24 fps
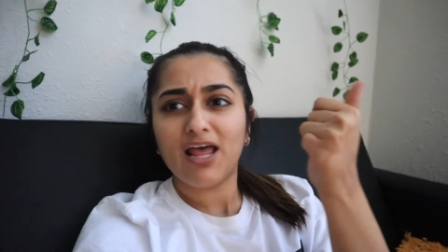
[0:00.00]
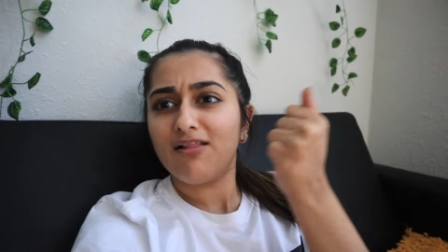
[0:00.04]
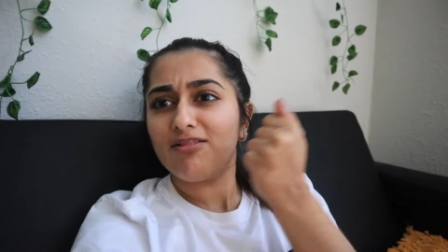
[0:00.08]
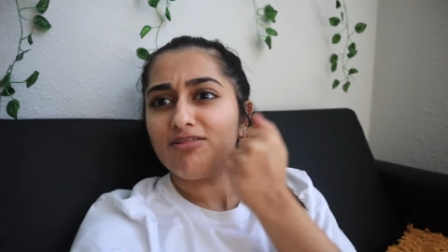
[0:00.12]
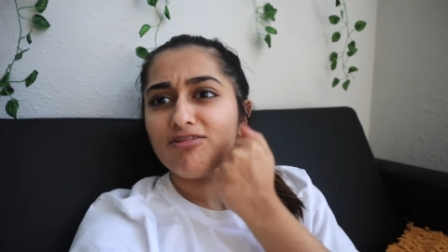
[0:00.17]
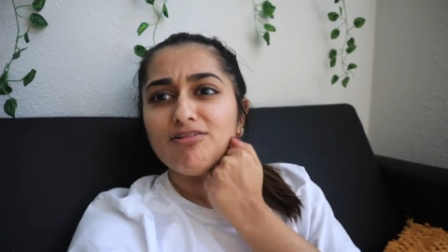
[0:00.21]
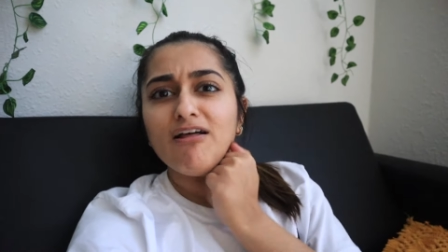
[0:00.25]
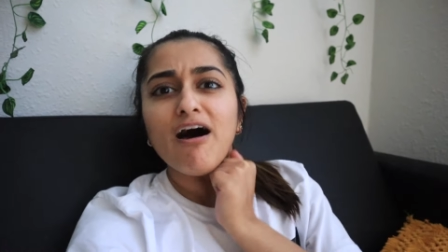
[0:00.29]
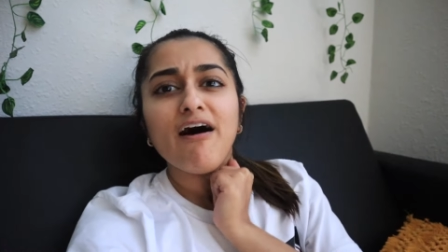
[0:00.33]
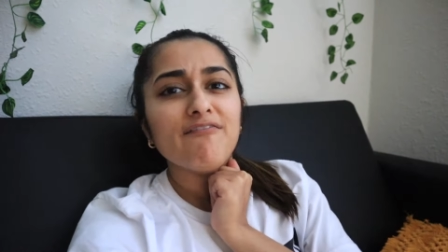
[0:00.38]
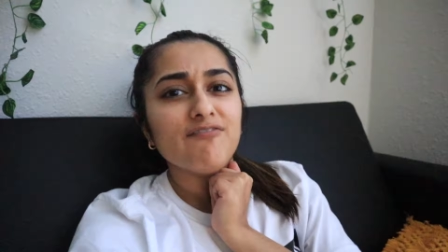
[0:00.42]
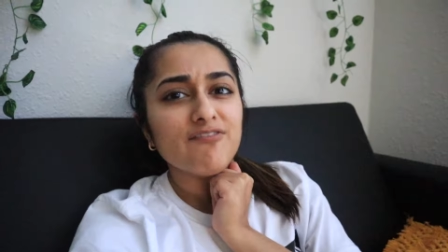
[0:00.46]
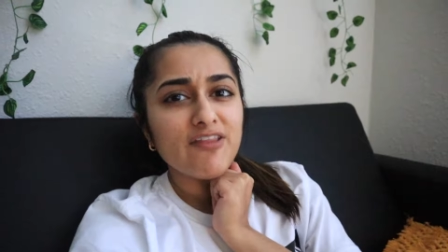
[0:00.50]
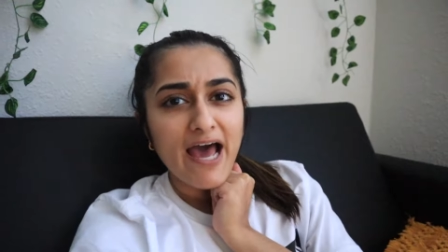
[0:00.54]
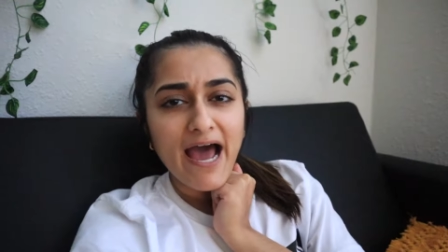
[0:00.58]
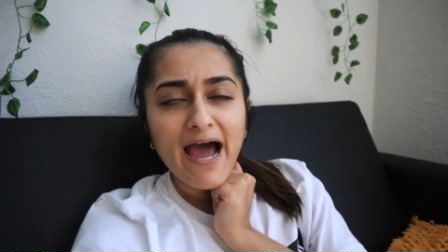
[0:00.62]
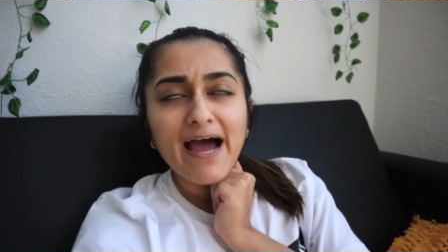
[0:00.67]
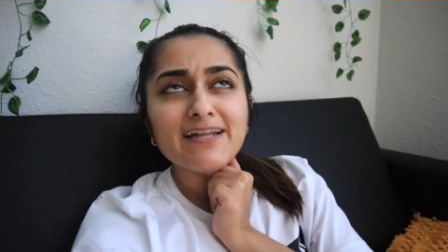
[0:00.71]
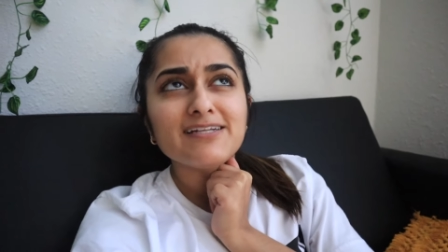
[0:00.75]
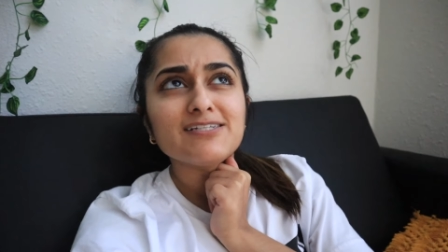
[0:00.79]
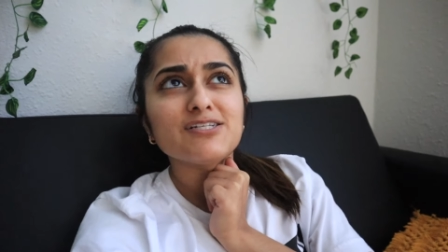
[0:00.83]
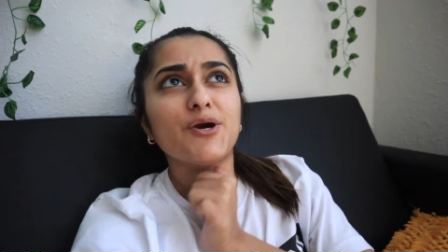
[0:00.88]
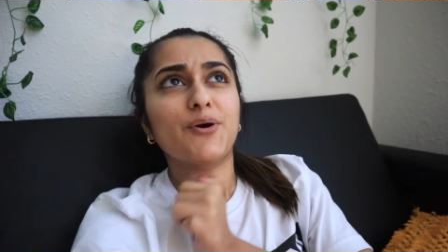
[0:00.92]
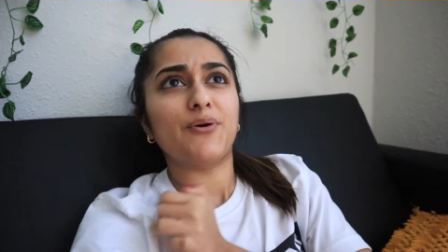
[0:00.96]
love
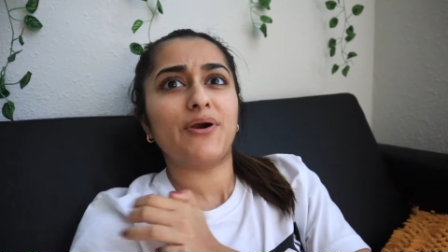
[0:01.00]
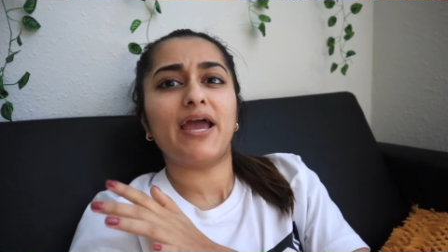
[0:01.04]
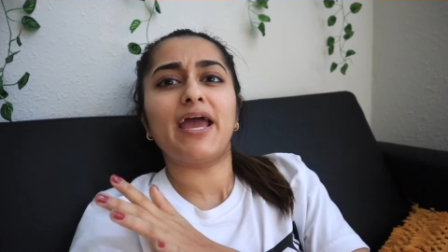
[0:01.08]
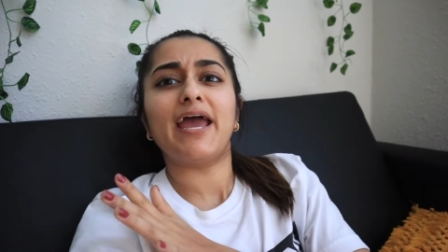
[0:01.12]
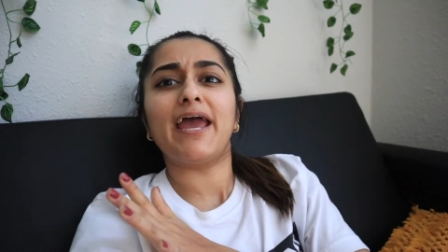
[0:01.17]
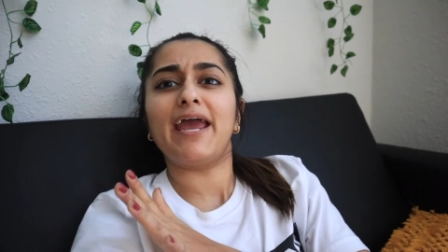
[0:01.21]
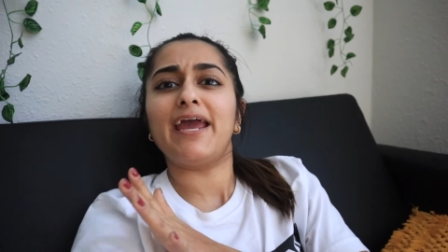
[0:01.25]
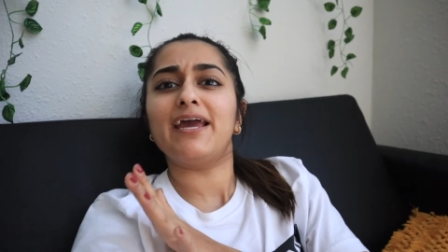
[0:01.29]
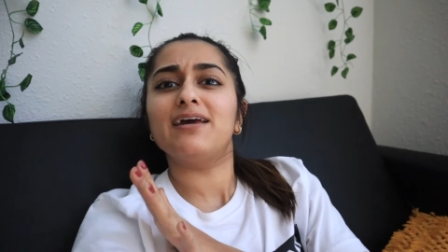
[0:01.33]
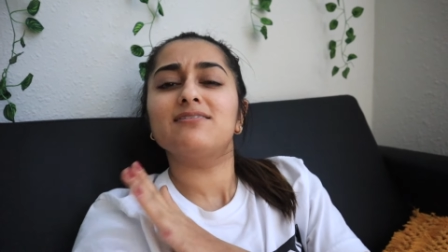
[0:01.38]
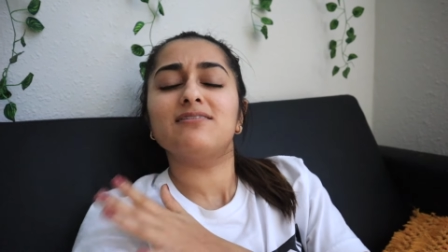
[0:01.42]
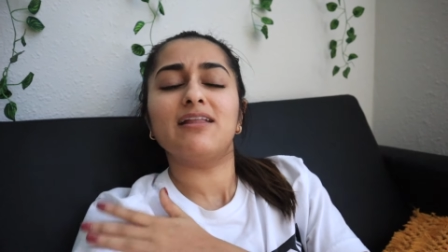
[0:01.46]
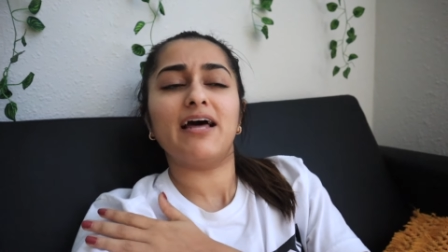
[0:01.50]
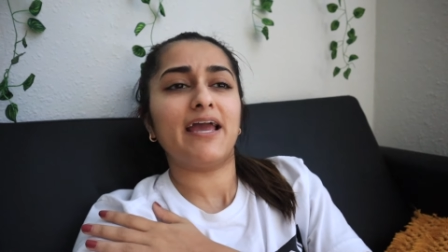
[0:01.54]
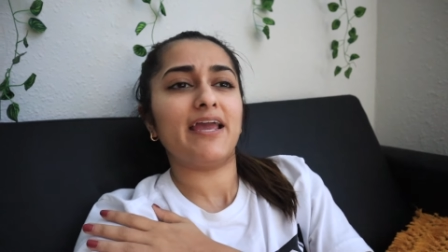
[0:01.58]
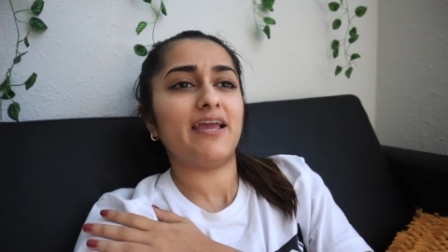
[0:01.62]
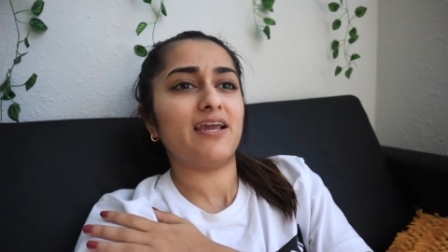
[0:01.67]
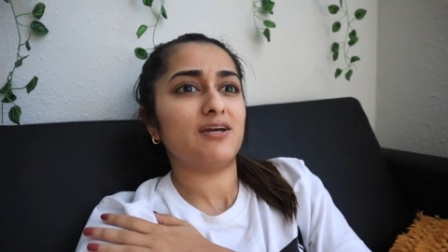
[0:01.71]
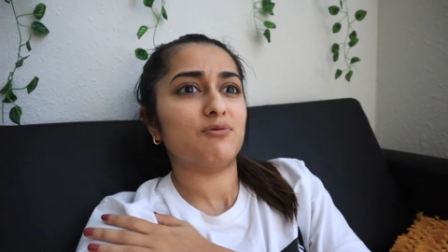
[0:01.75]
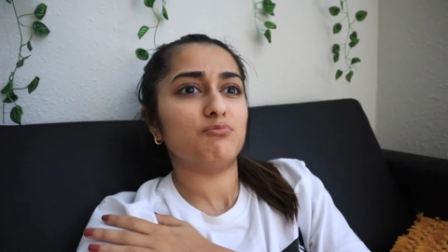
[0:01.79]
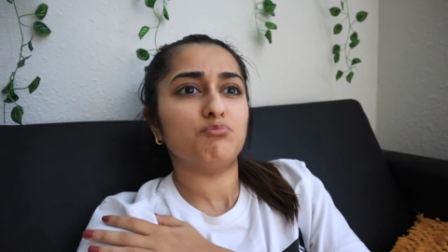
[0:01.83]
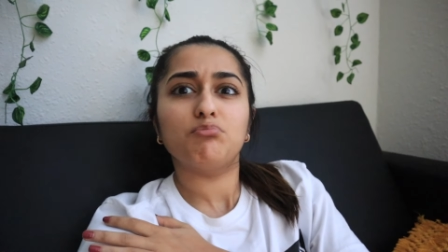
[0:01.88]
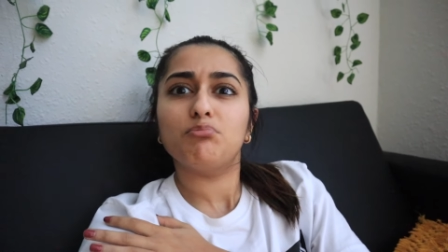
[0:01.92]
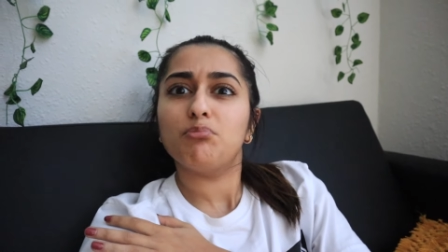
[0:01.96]
that, okay?
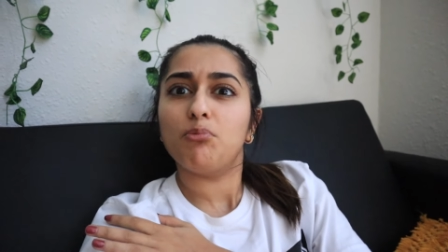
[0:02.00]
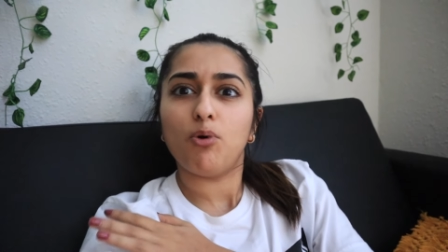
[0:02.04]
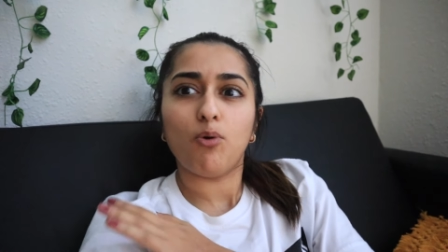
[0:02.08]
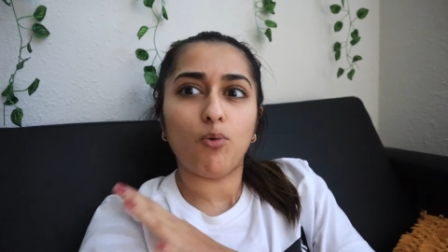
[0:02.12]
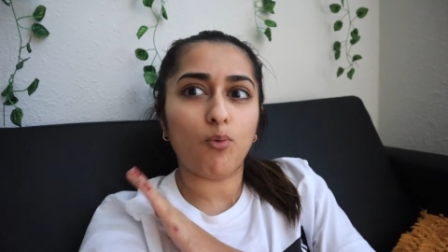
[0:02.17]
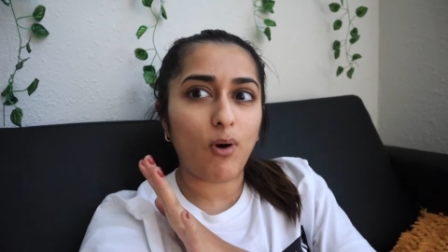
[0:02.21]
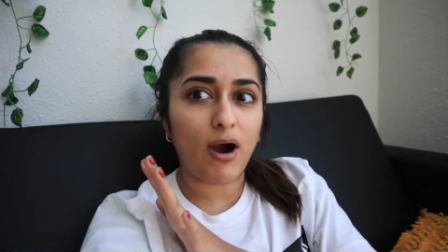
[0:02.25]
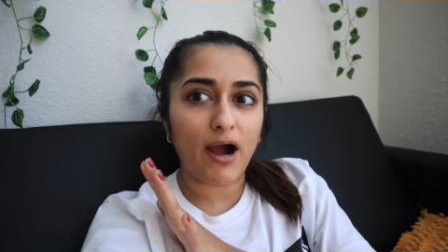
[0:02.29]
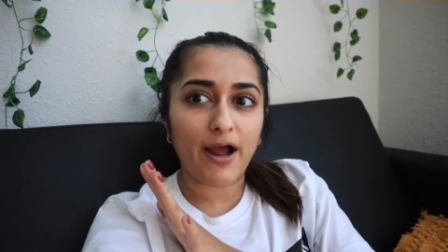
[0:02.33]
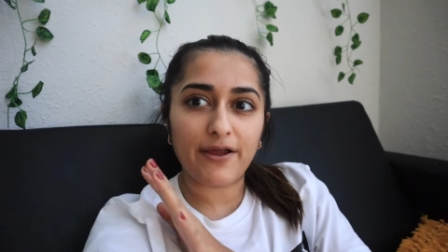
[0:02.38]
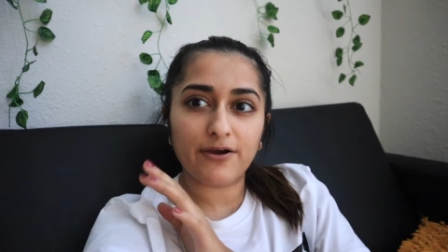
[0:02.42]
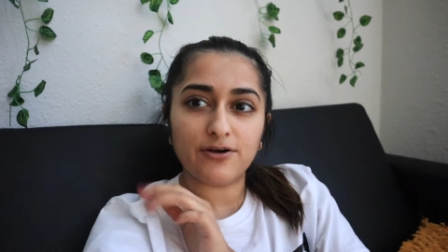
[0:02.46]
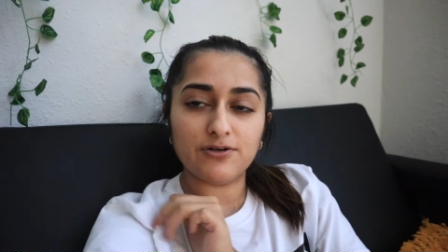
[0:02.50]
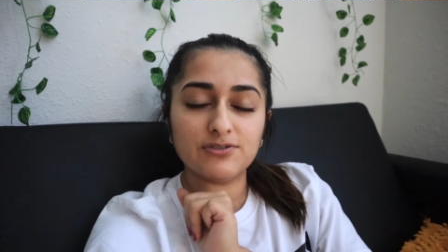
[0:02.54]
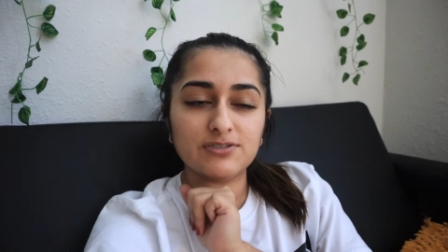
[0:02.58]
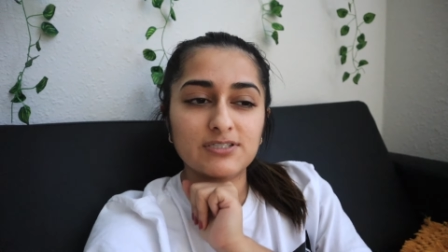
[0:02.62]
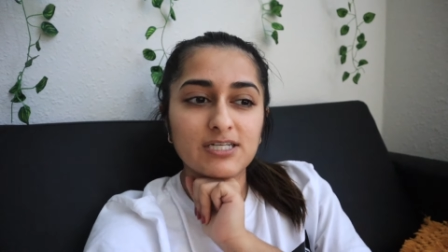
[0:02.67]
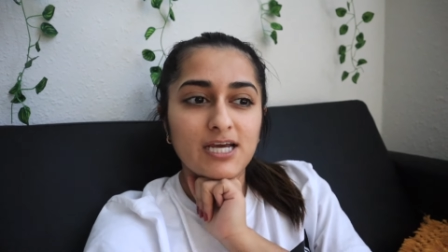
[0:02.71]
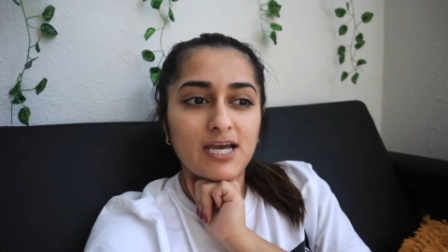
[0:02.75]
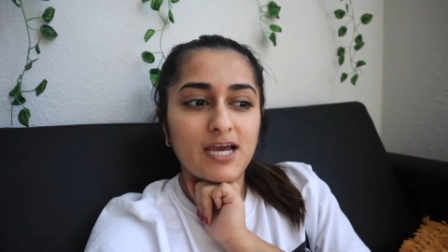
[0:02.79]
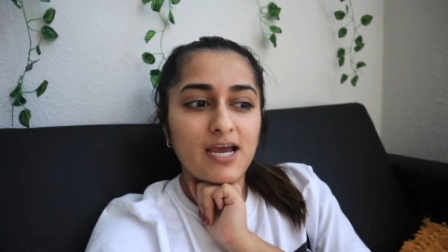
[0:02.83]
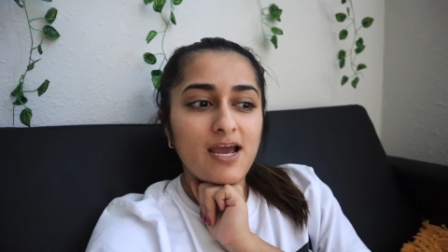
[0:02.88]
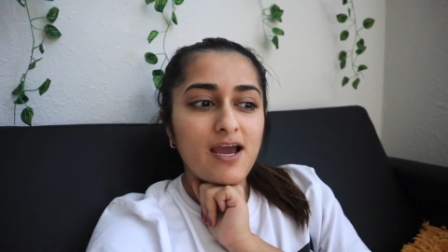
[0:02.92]
Like, wild.